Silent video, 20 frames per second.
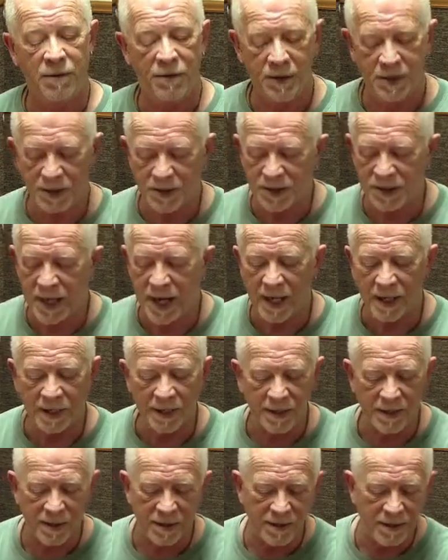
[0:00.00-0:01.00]
This neck's
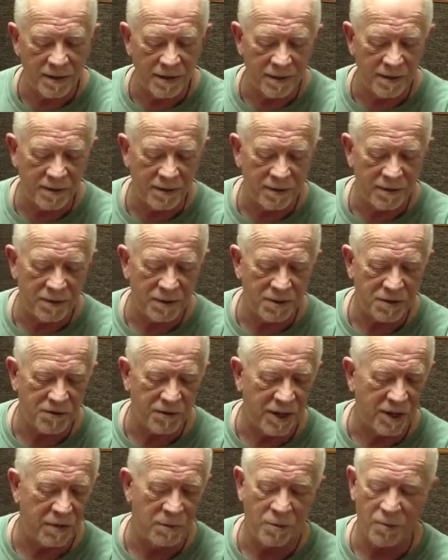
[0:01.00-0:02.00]

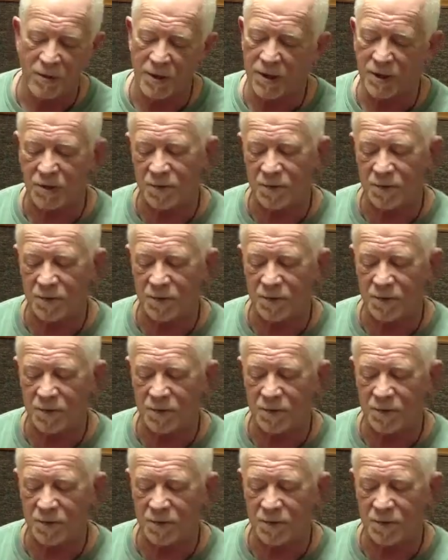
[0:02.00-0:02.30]
fingerboard